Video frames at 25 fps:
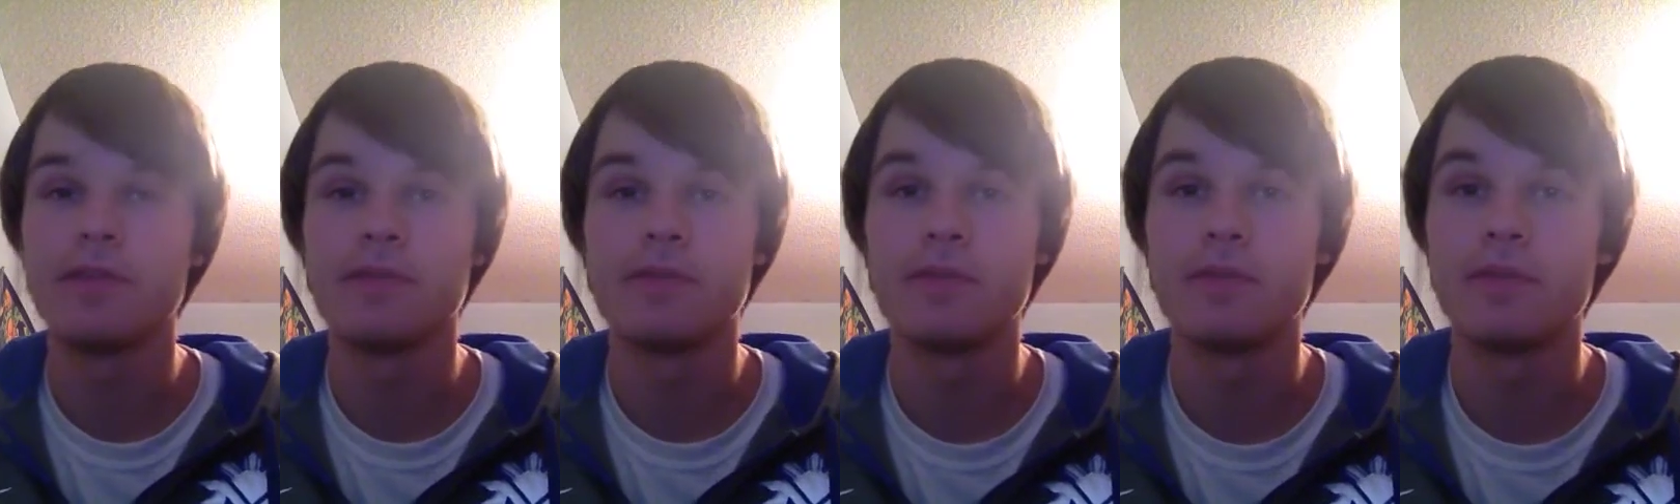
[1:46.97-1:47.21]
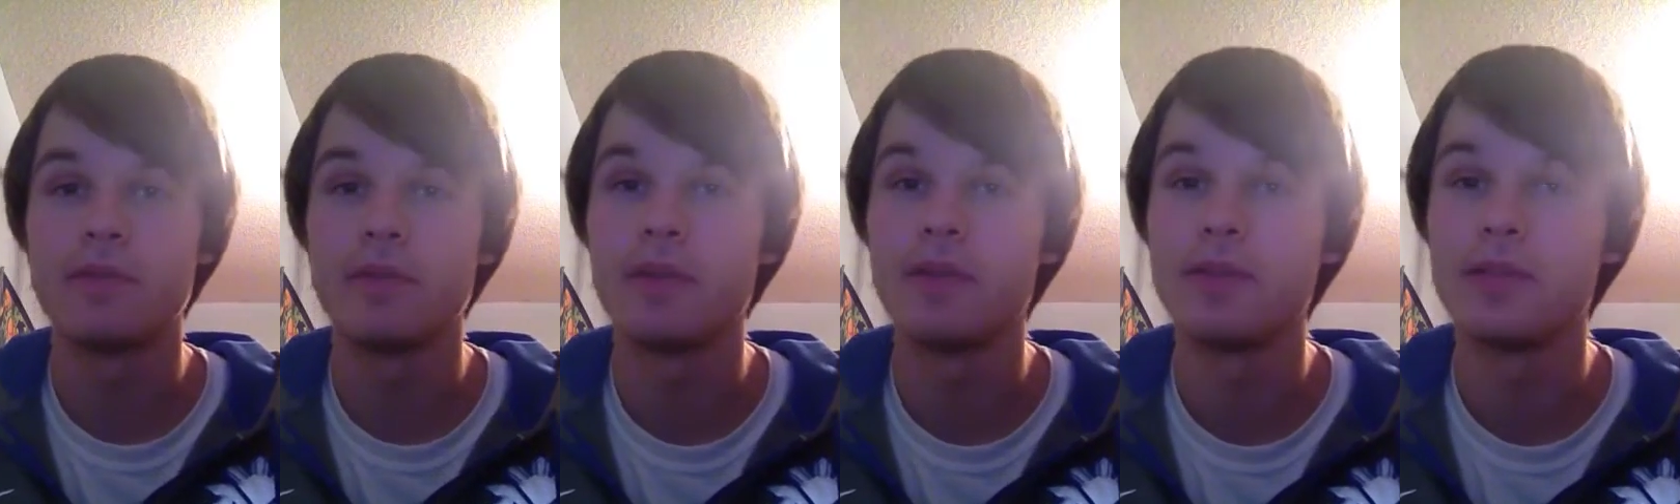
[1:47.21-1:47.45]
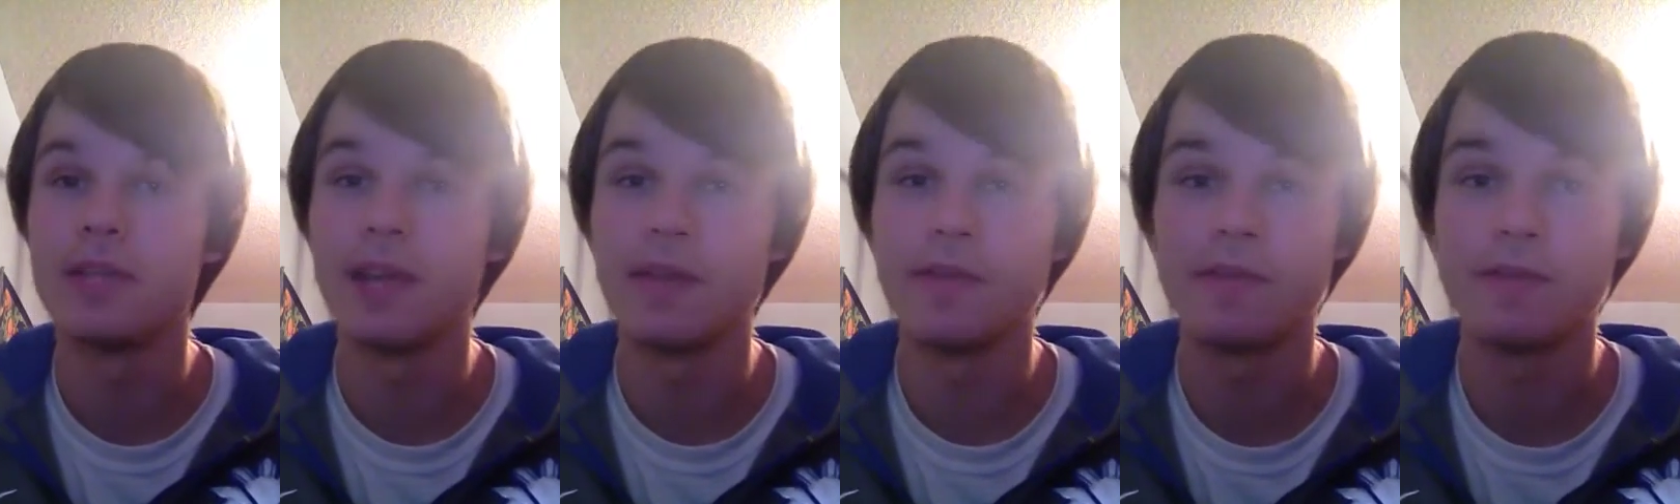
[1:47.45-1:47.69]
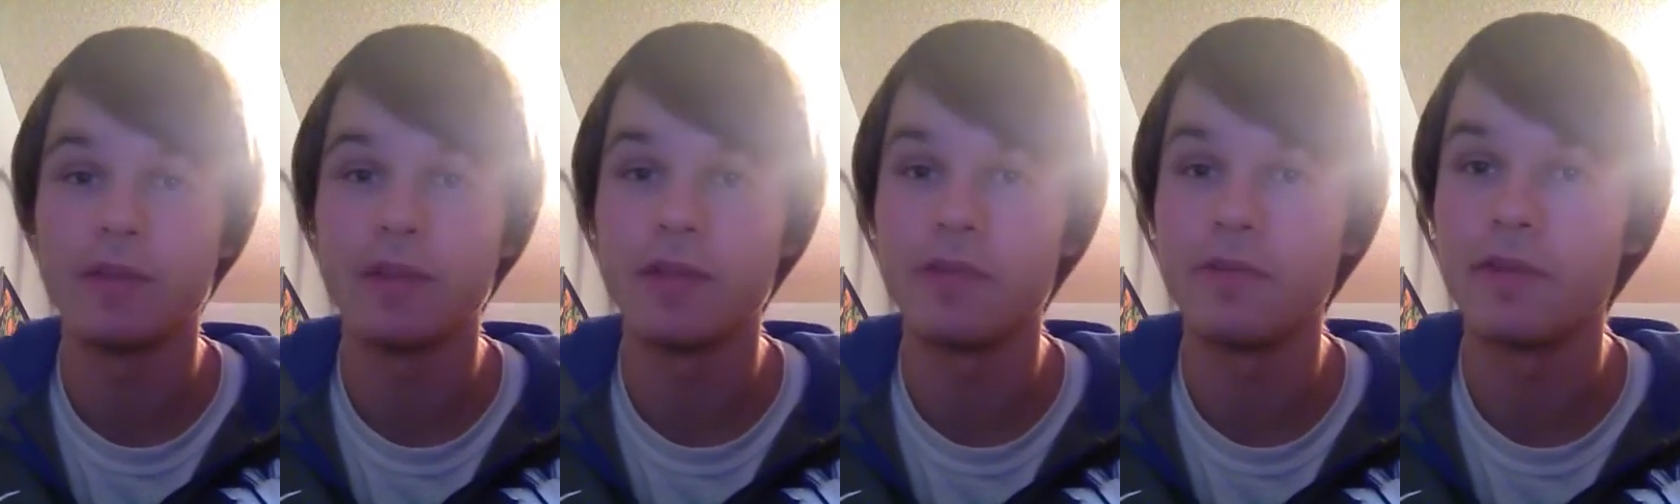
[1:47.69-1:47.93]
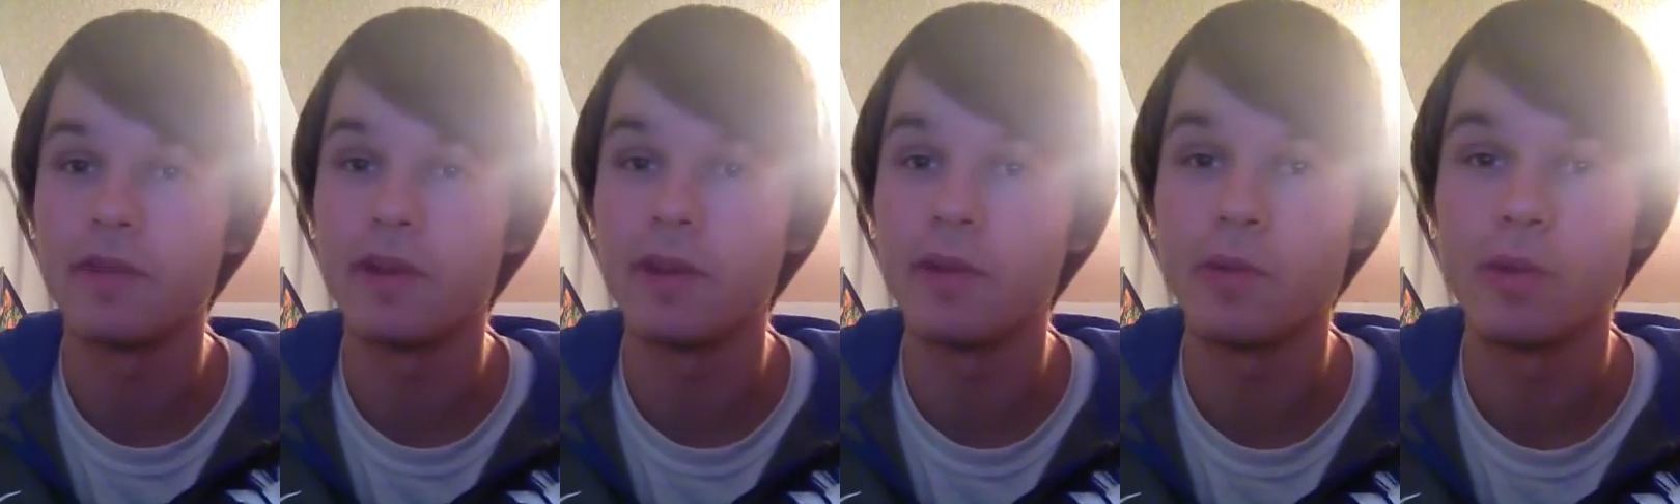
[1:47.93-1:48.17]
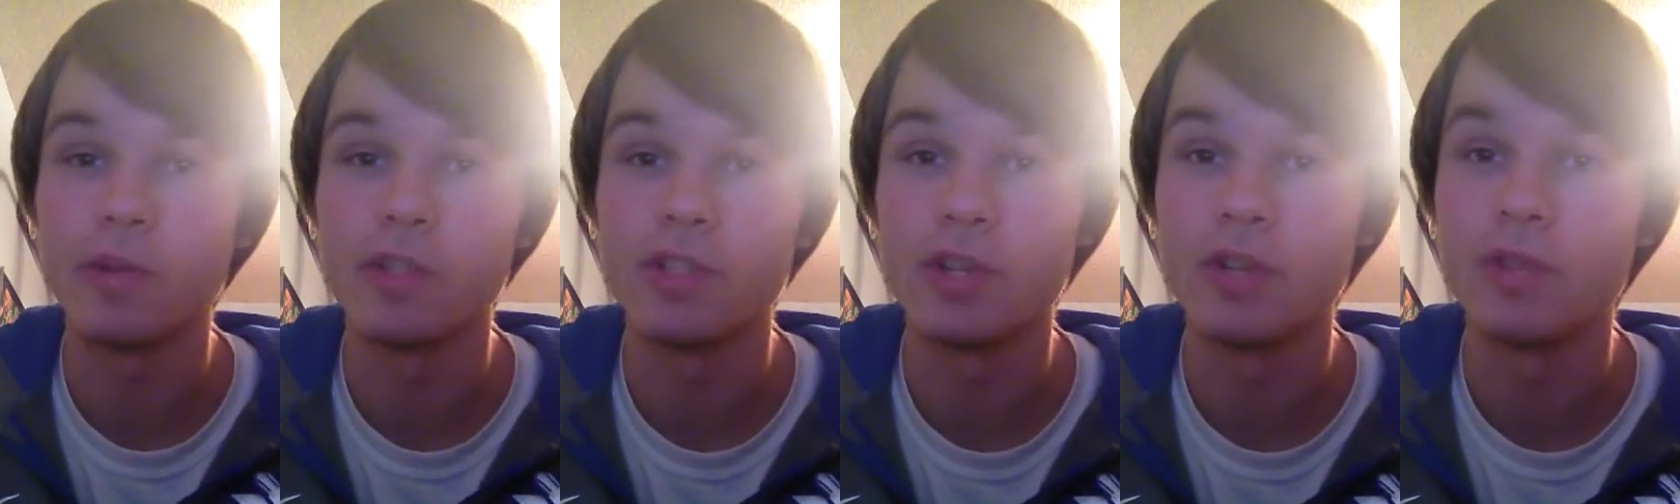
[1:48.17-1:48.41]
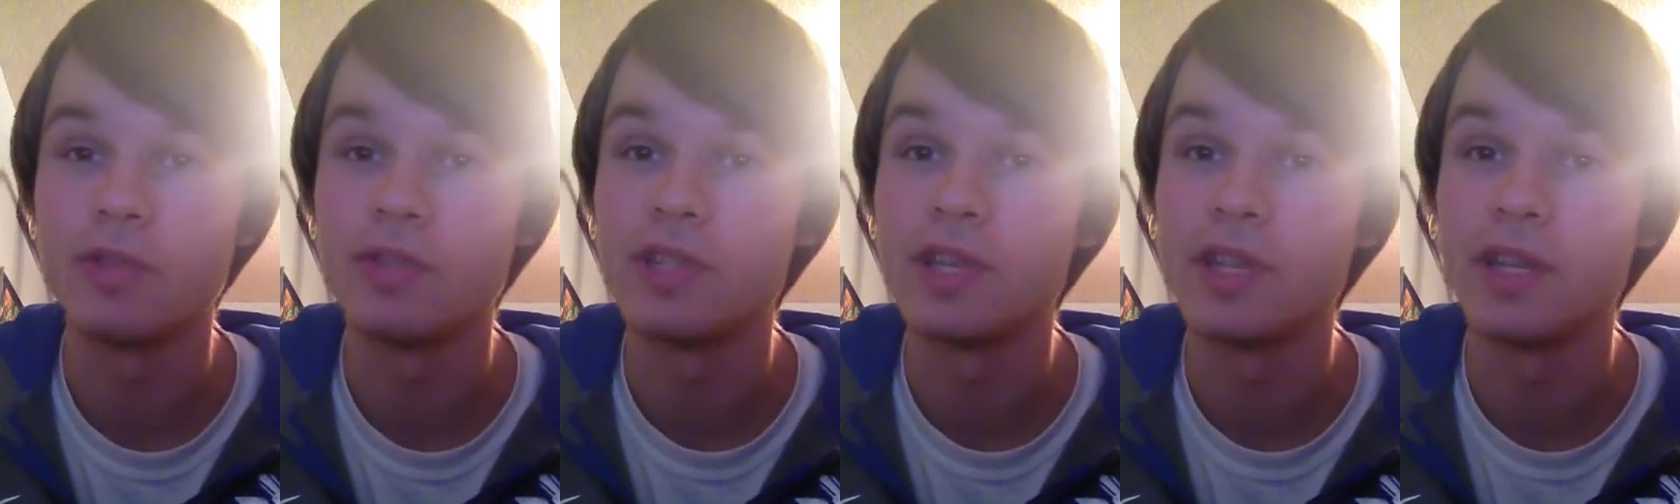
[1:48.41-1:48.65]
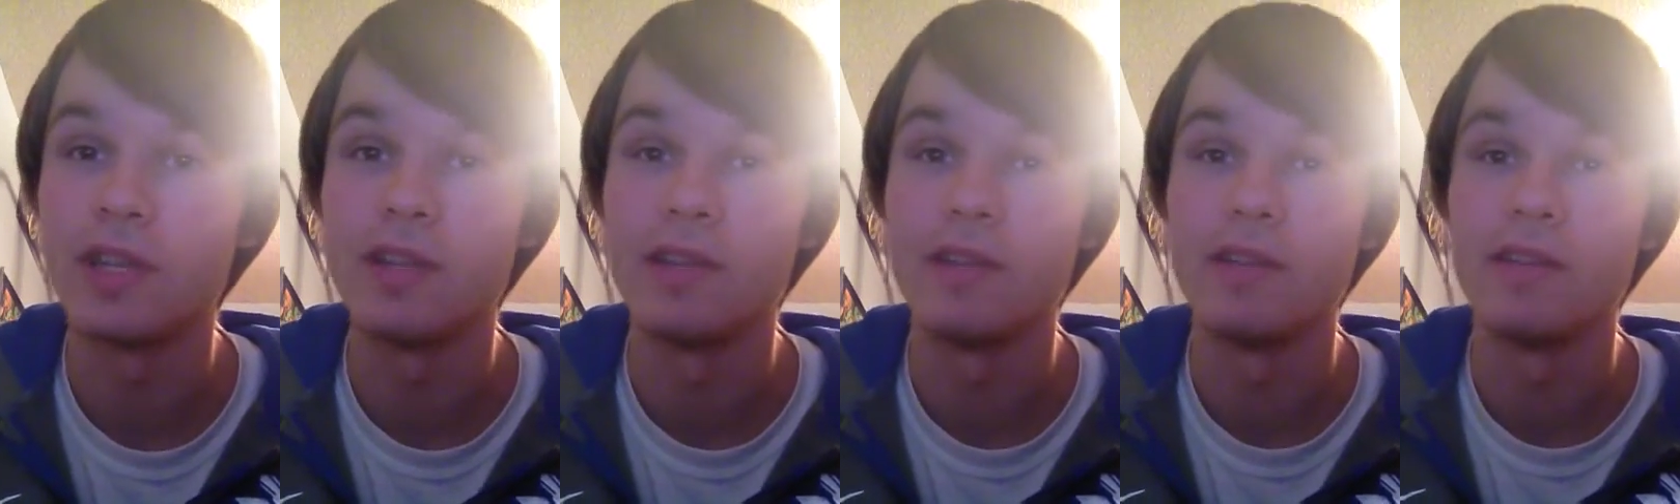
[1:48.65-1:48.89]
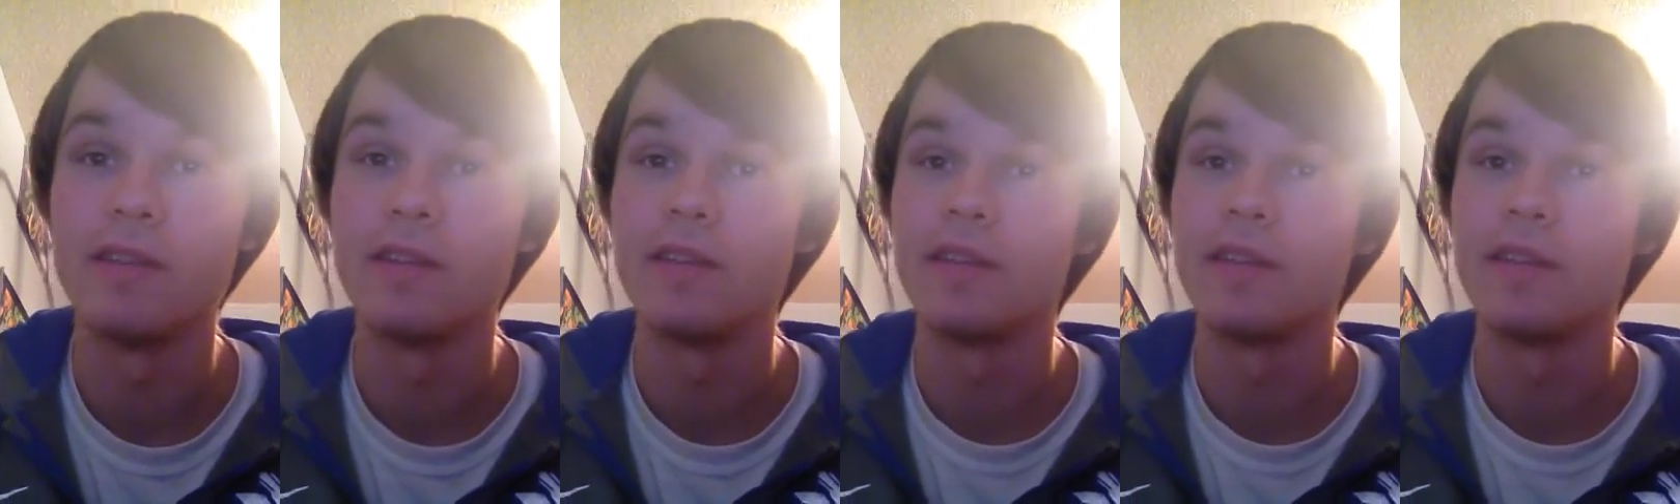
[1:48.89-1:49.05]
Freddie Roach outdid